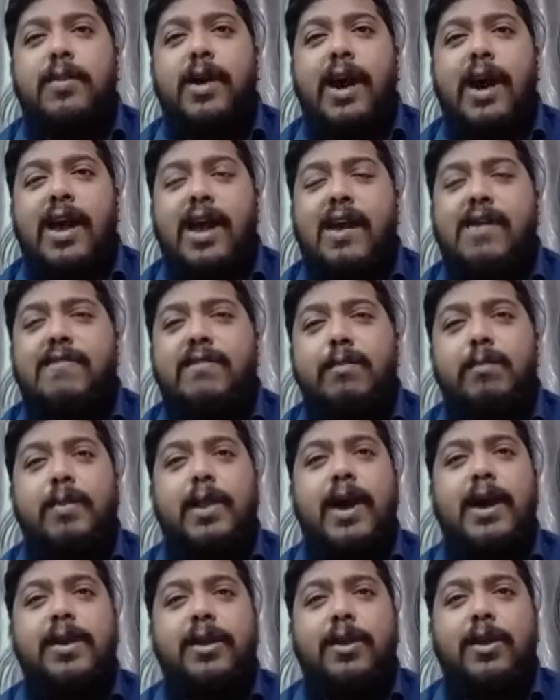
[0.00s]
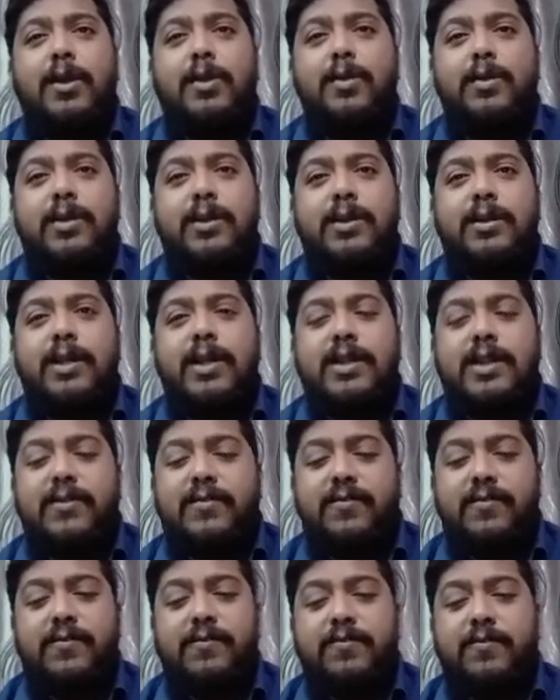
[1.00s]
I have a plan around it, right?
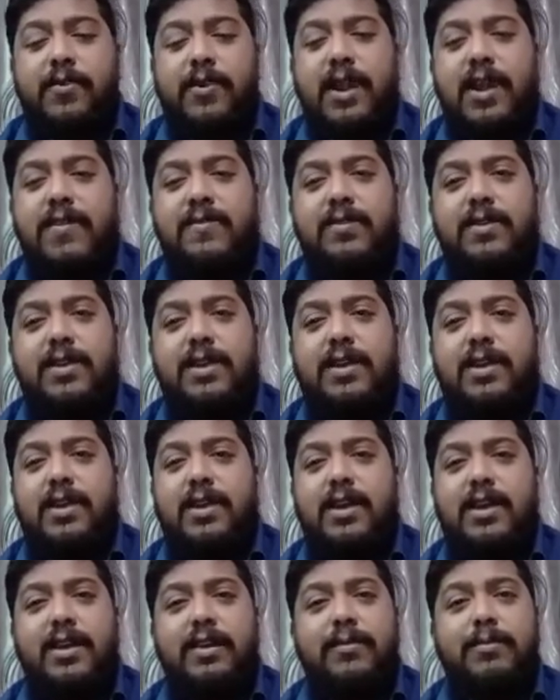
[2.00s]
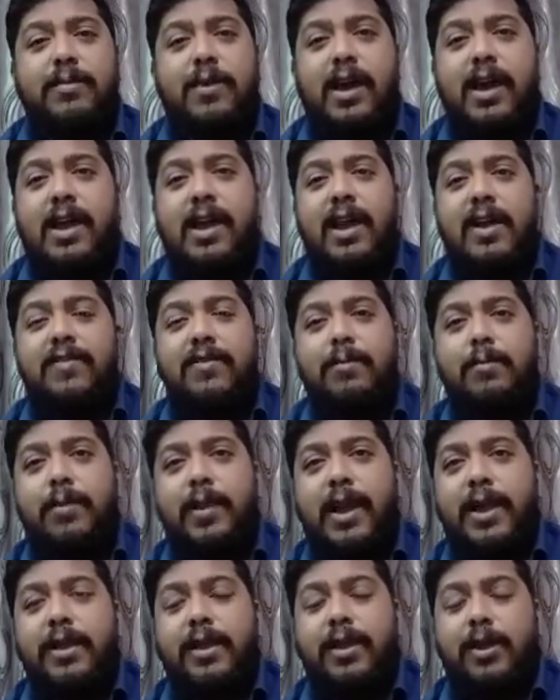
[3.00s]
For every day, I have a
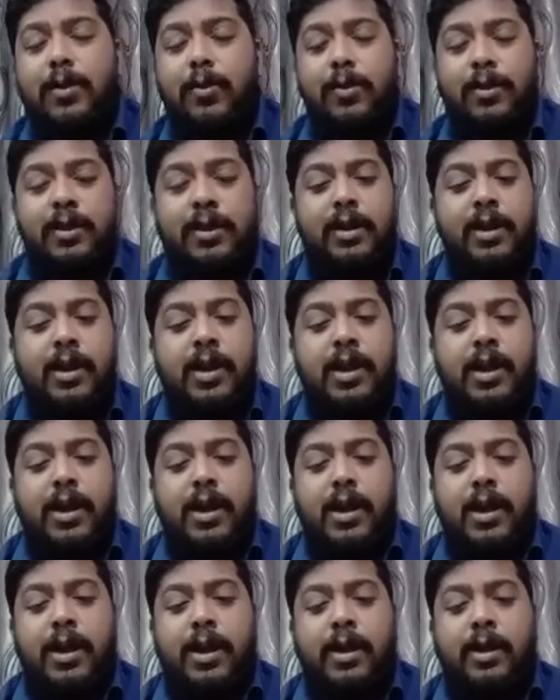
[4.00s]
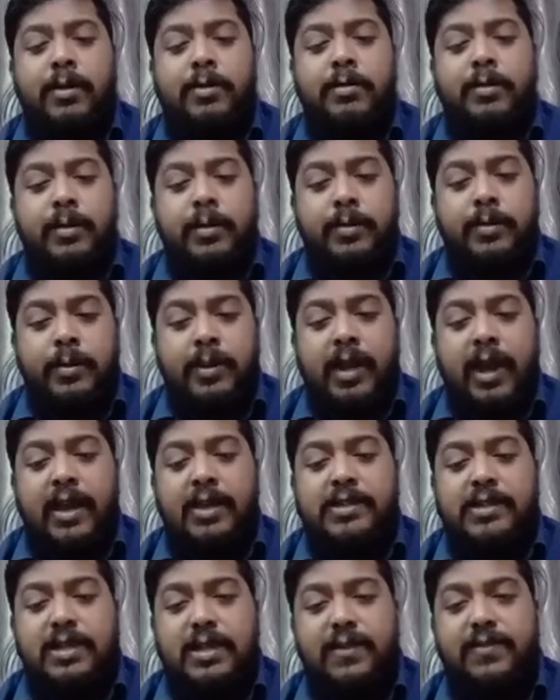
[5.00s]
plan around it. Uh,
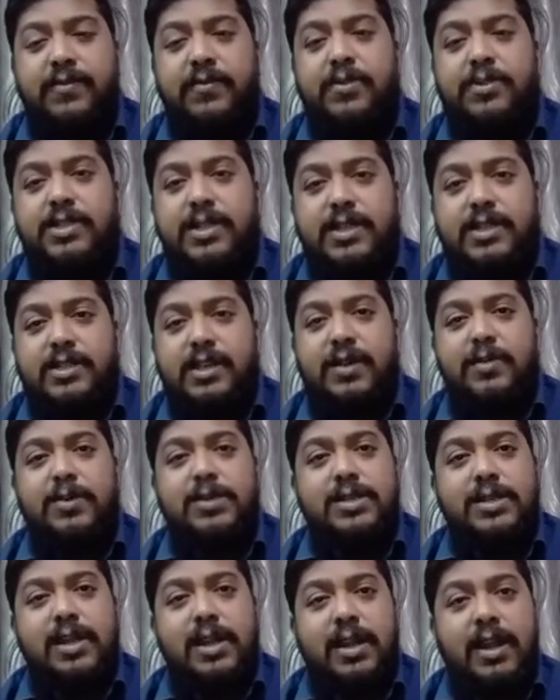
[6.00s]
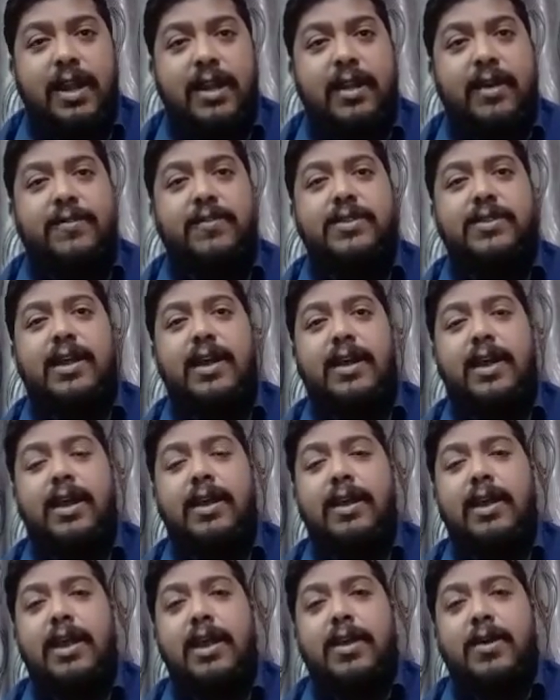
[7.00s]
I sleep for 6 hours, and after that,
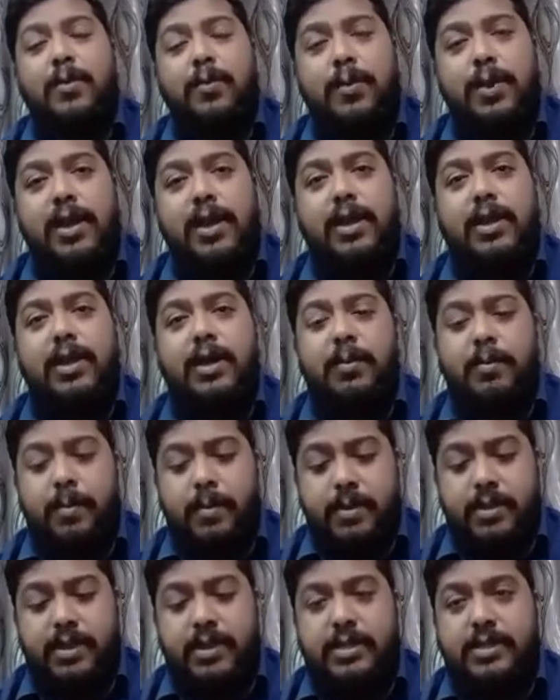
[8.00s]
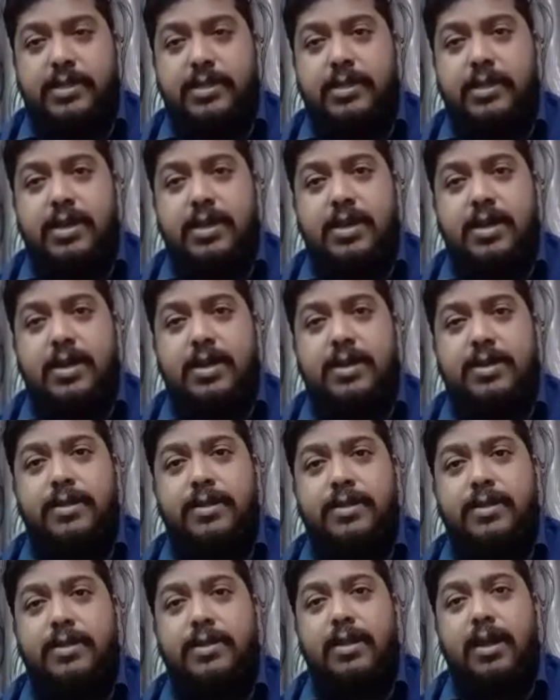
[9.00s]
I wake up. This
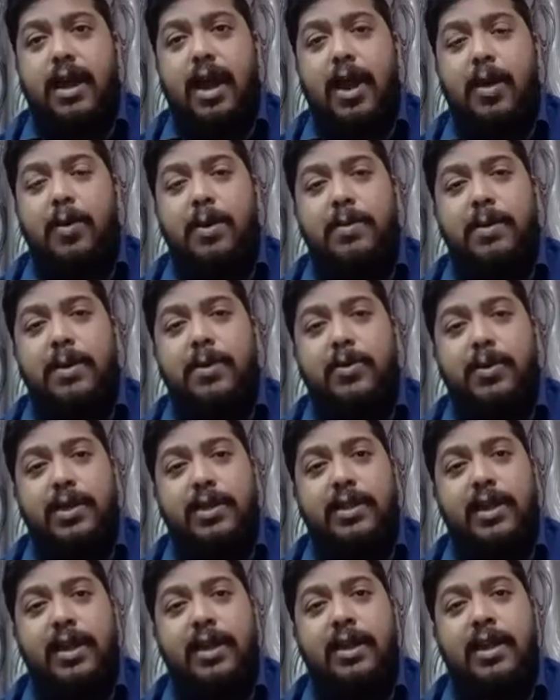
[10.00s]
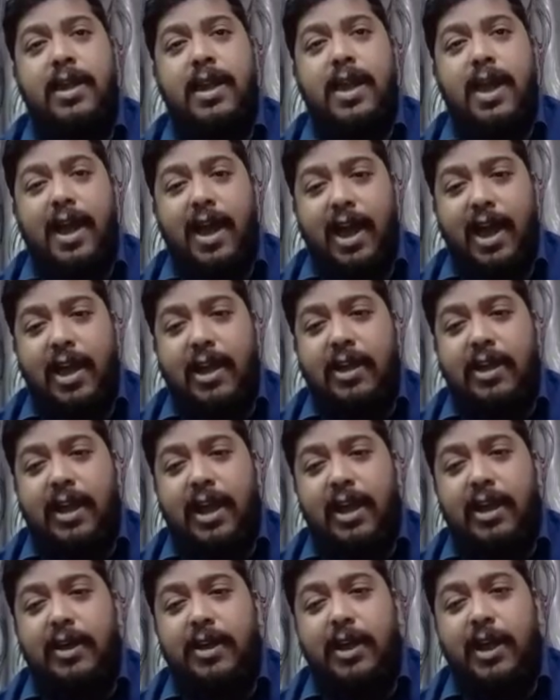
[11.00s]
how am I doing that? I
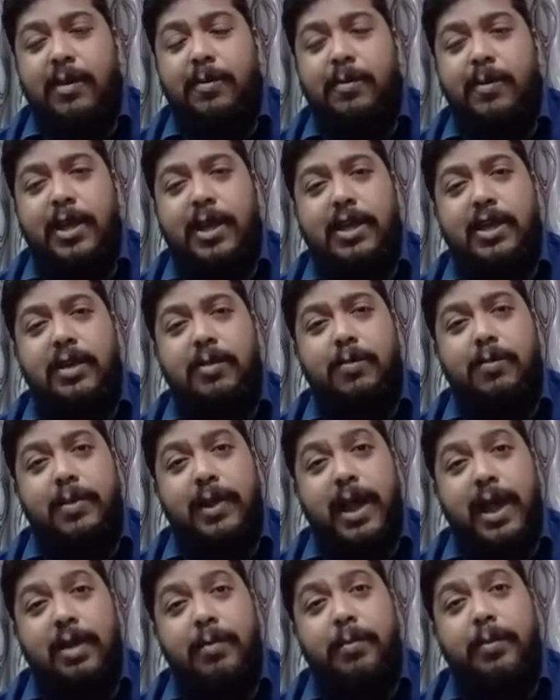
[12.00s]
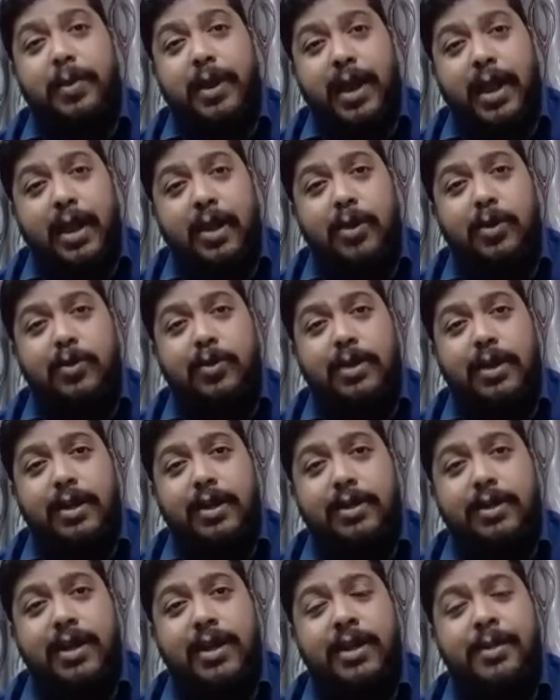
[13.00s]
am making a plan prior to
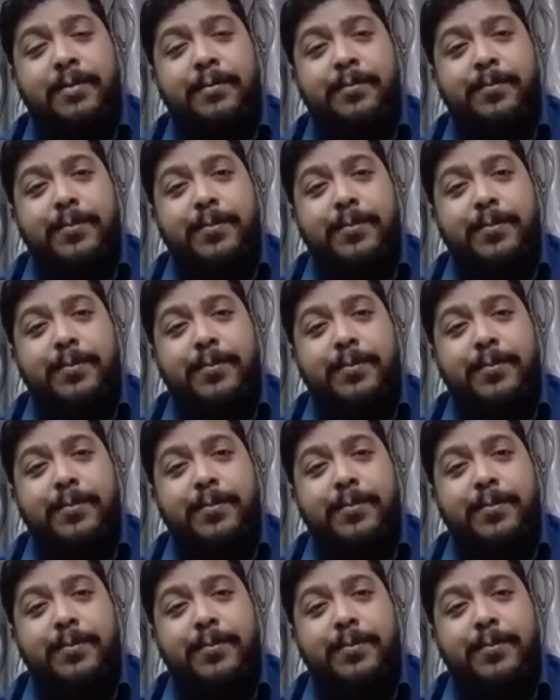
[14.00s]
that, right?